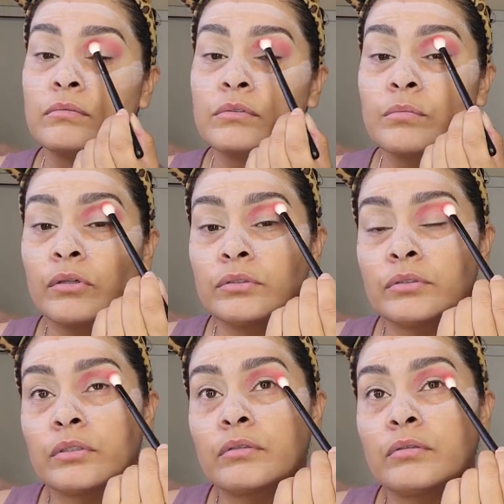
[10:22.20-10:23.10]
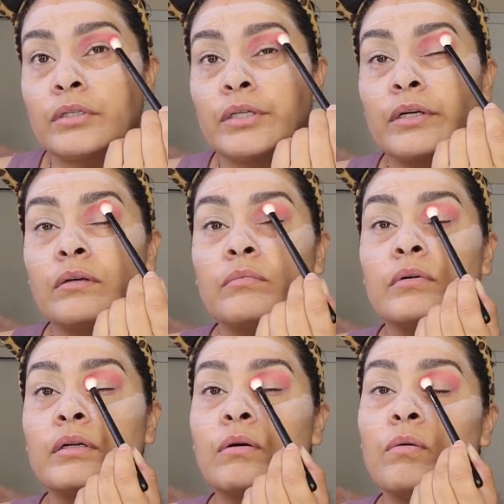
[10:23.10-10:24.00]
small circle here on
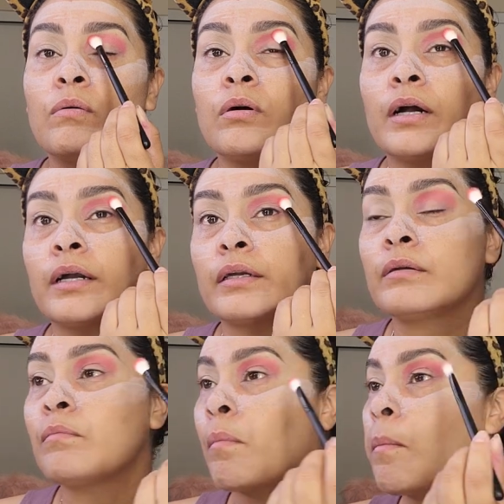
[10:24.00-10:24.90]
my whole eye.